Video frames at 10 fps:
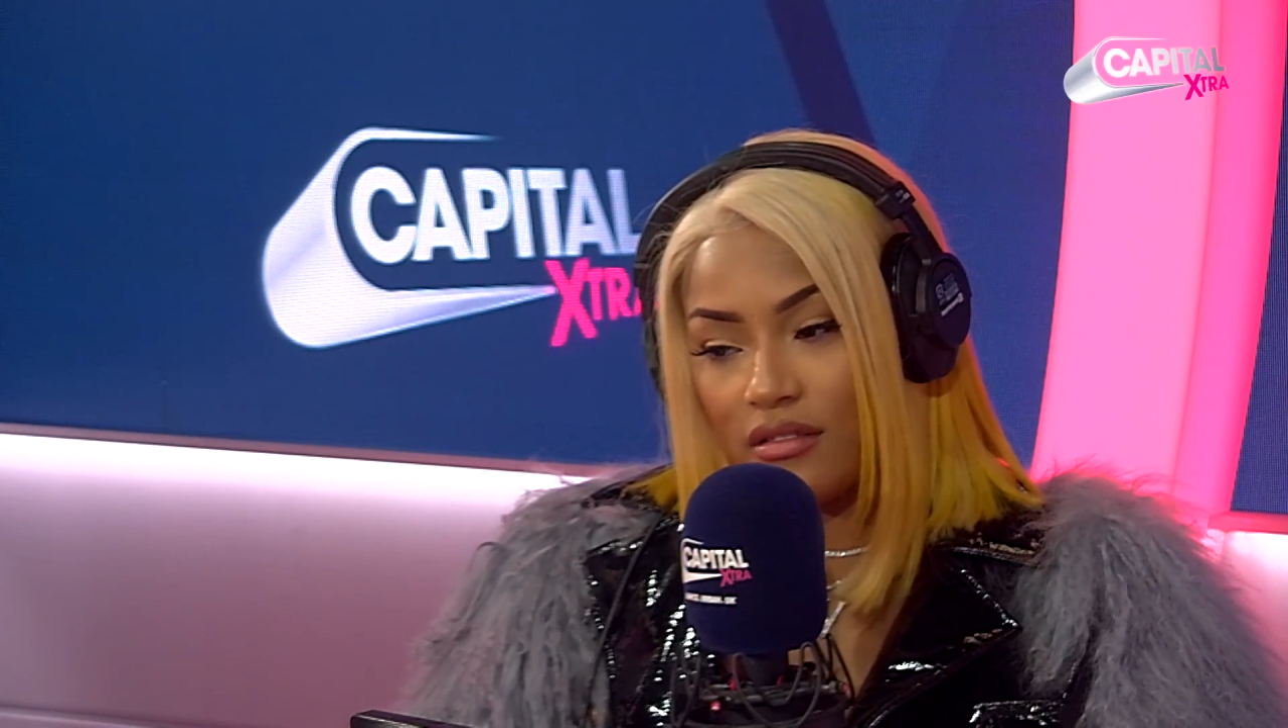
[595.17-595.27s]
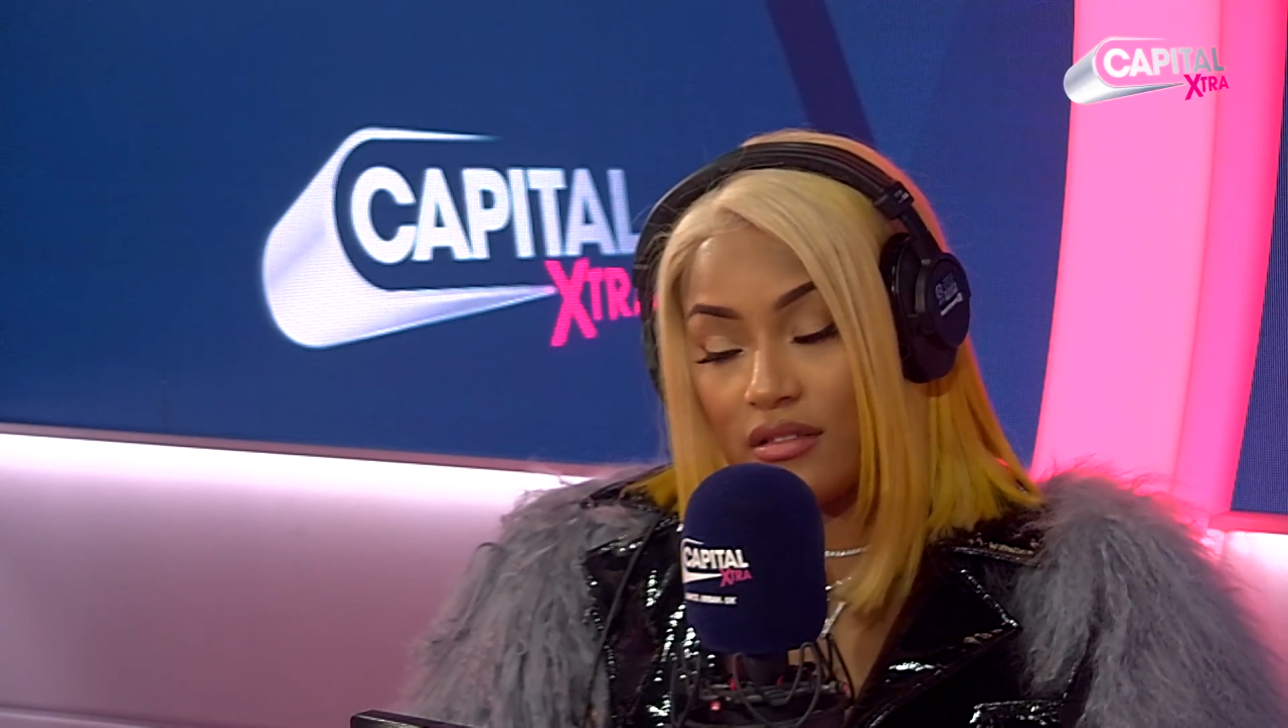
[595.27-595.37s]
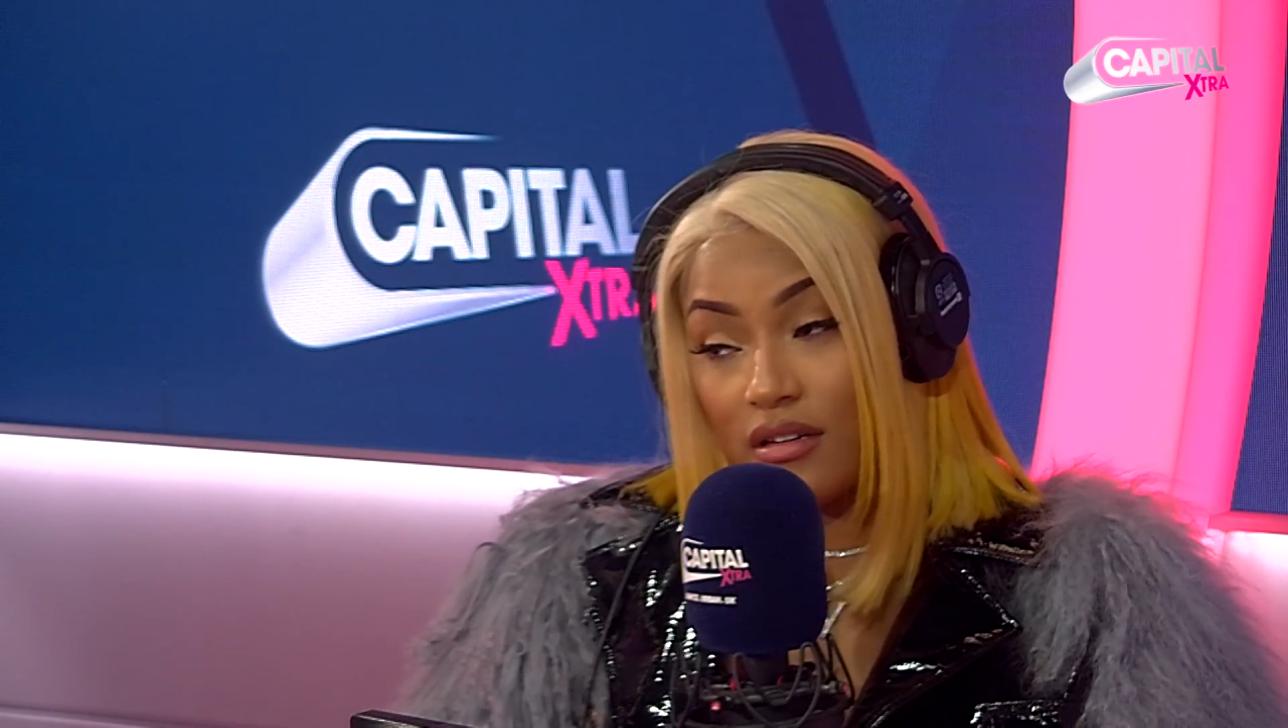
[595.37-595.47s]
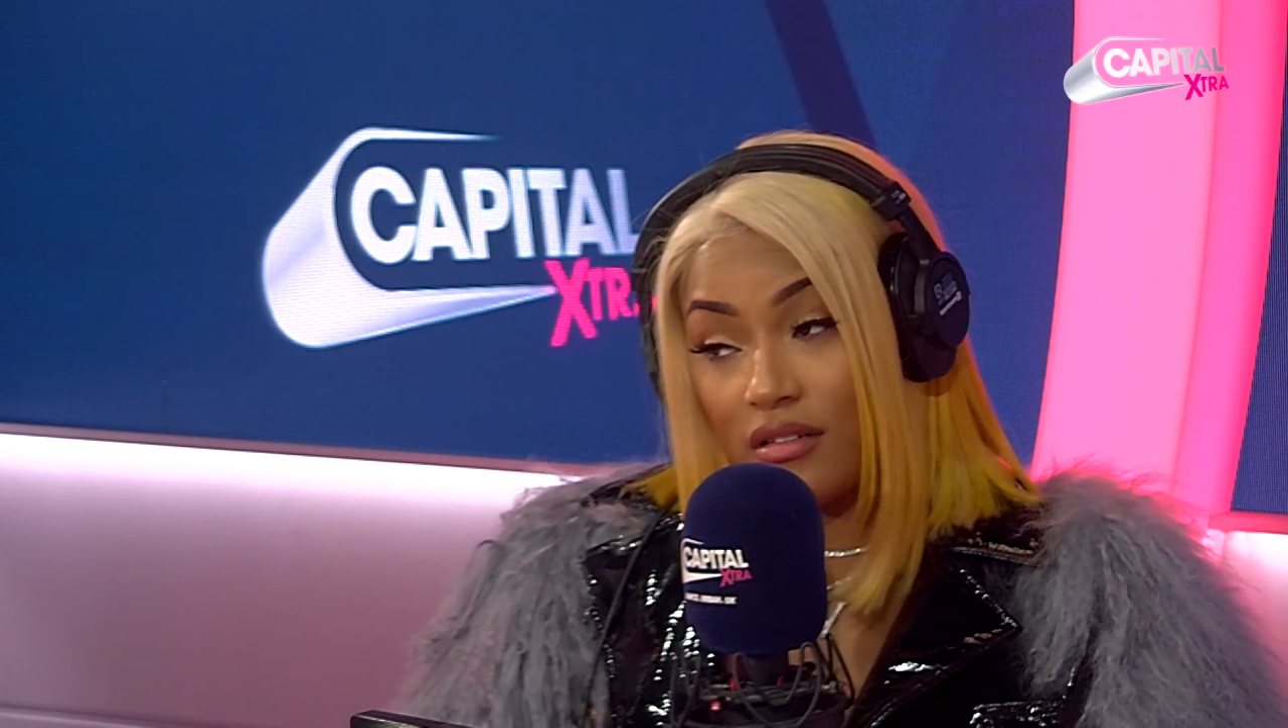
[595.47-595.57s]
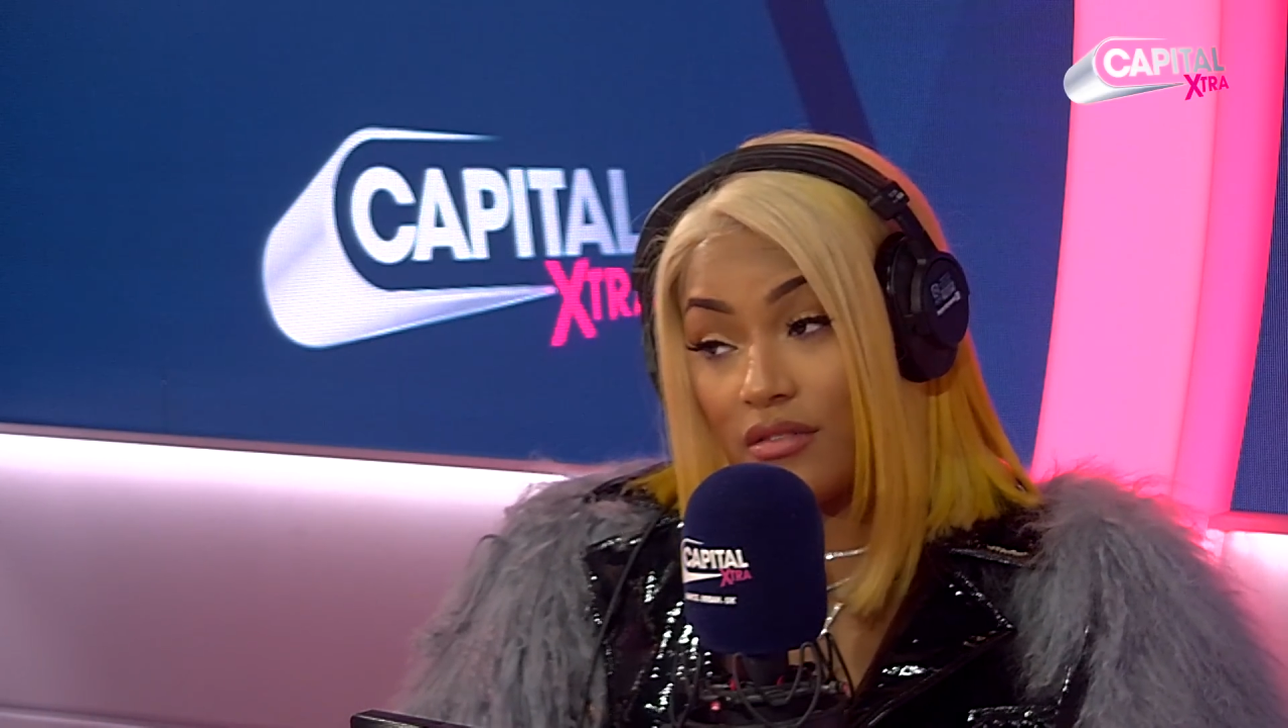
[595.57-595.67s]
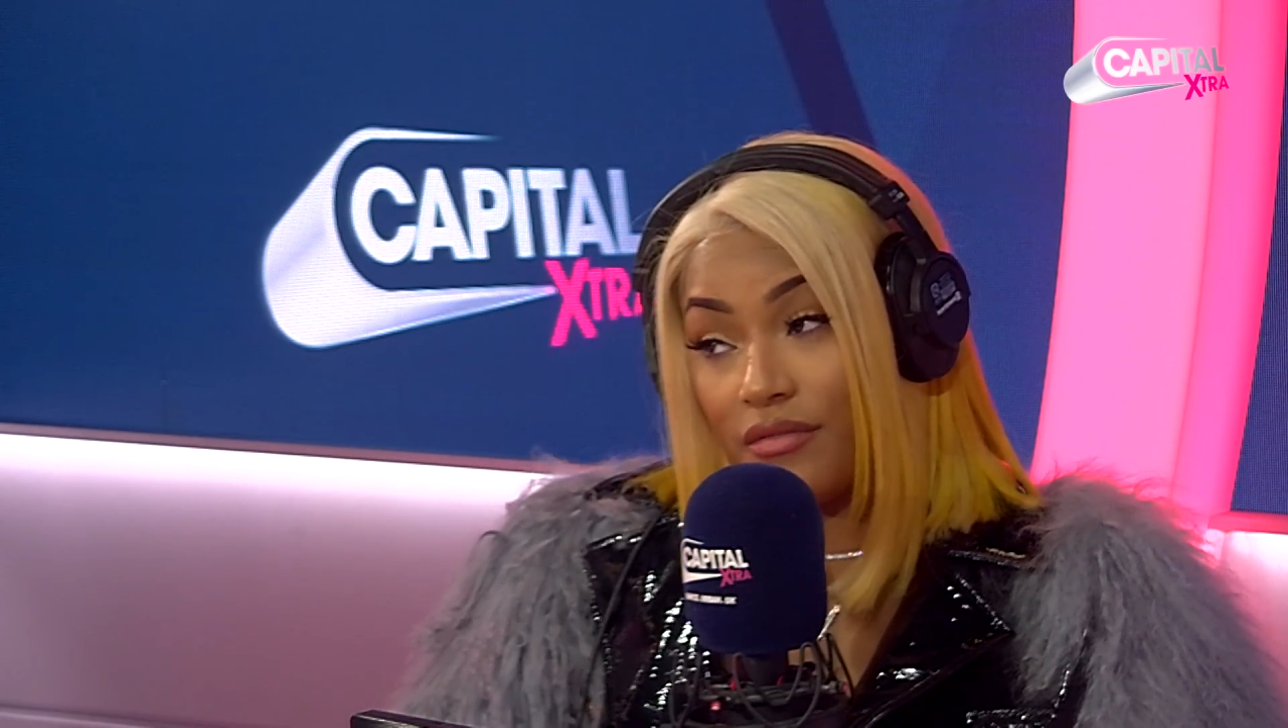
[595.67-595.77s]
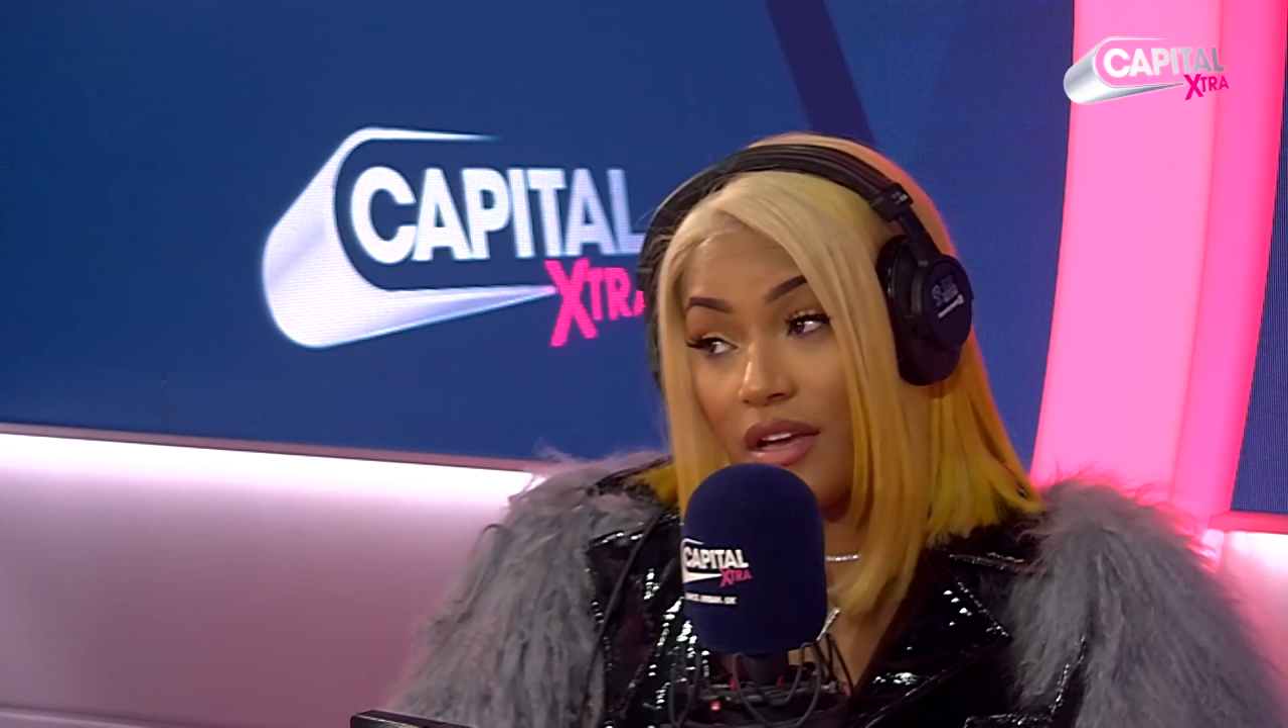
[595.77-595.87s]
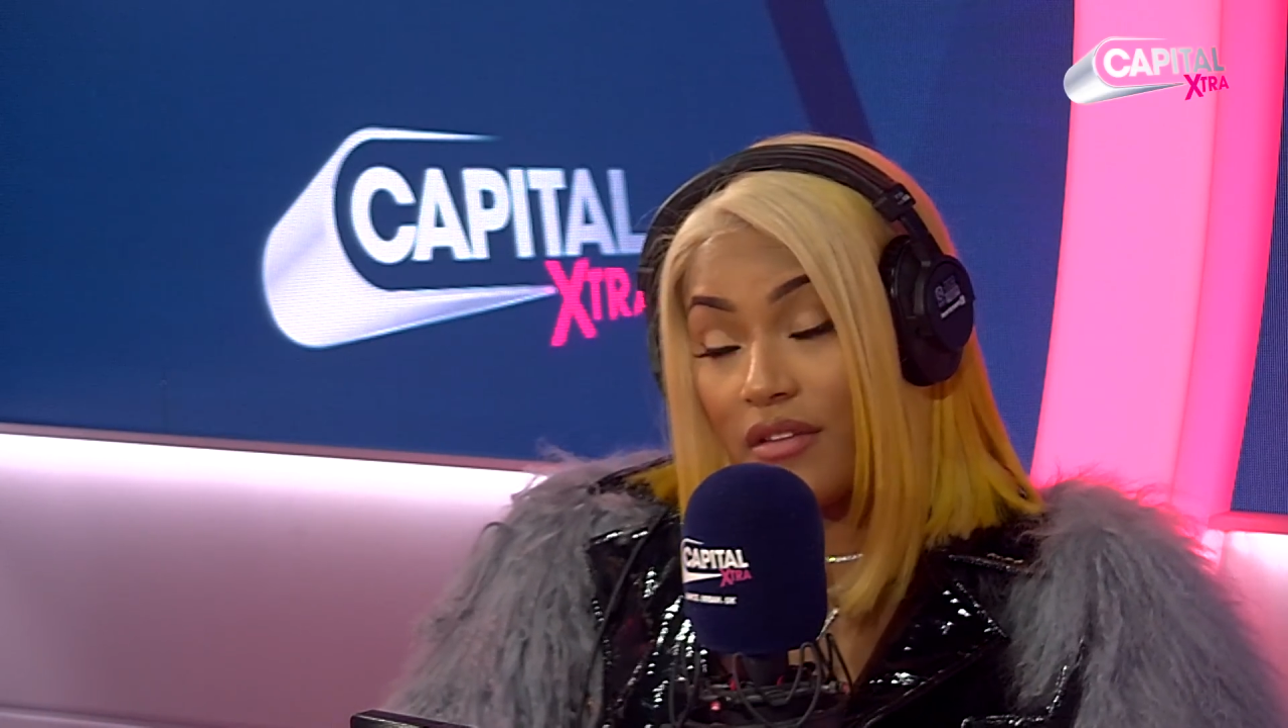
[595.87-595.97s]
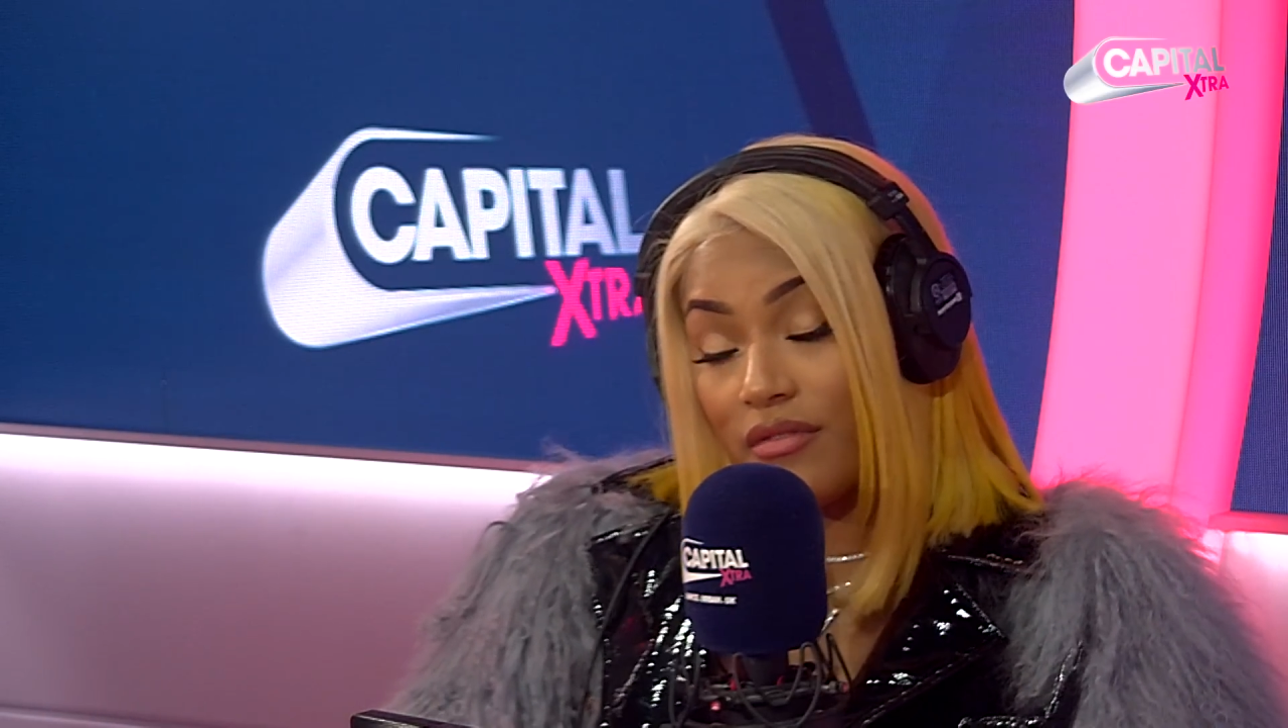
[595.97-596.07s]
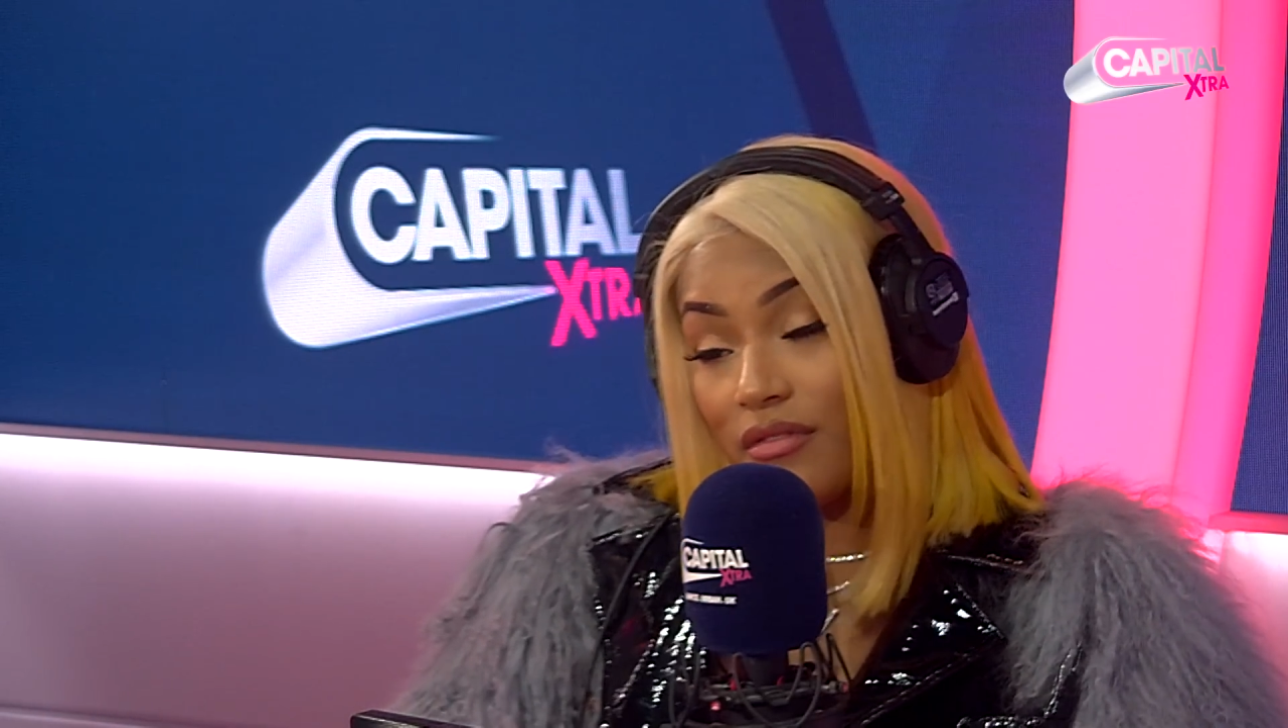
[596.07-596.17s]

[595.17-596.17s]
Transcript: done us a favor,